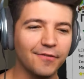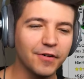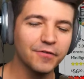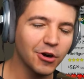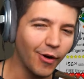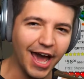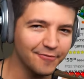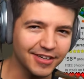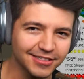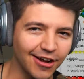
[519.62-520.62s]
off of
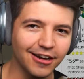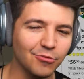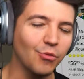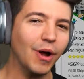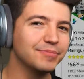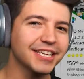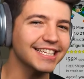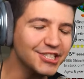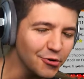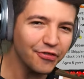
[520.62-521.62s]
Craftazon. What website
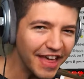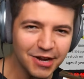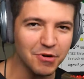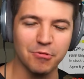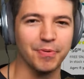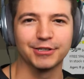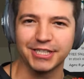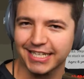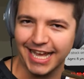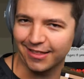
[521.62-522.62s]
did you think we were
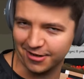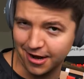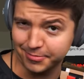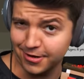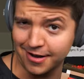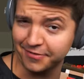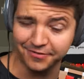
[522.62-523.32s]
purchasing the helicopter off